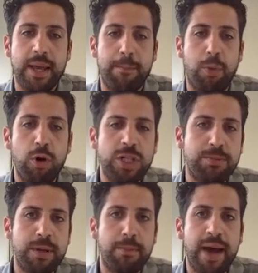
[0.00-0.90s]

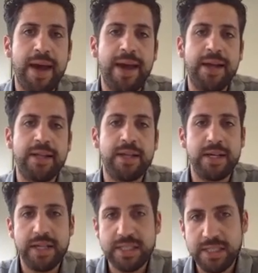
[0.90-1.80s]
polishment by hand,
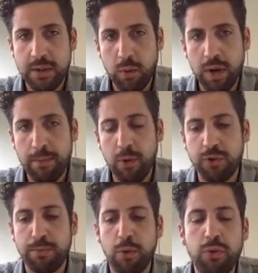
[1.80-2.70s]
it's really more
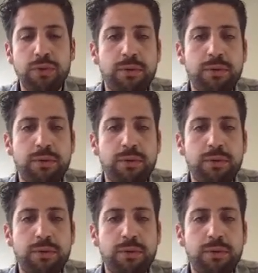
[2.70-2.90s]
smooth.